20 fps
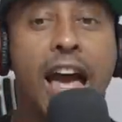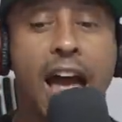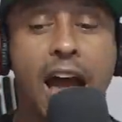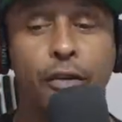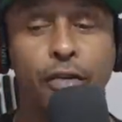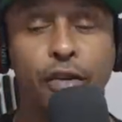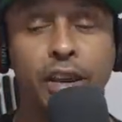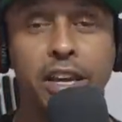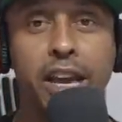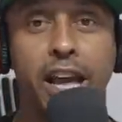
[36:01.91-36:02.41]

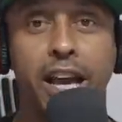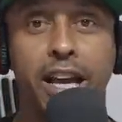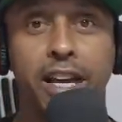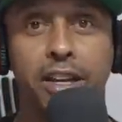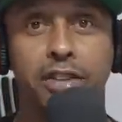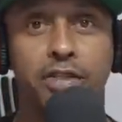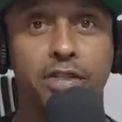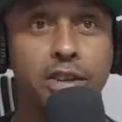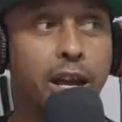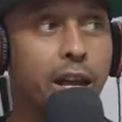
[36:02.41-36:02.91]
Every nigga
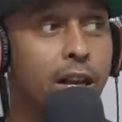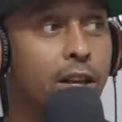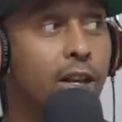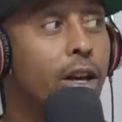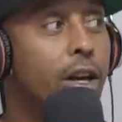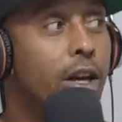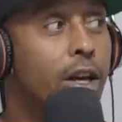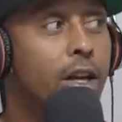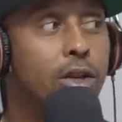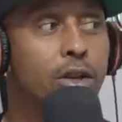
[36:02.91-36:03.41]
done said,
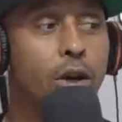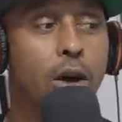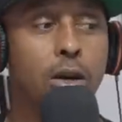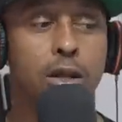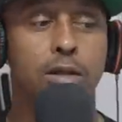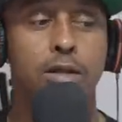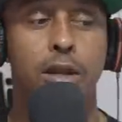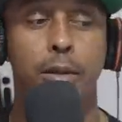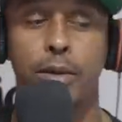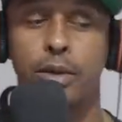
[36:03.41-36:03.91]
"Oh,
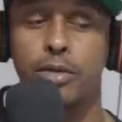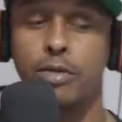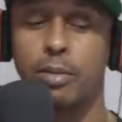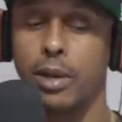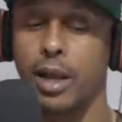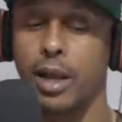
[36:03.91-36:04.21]
this that bitch from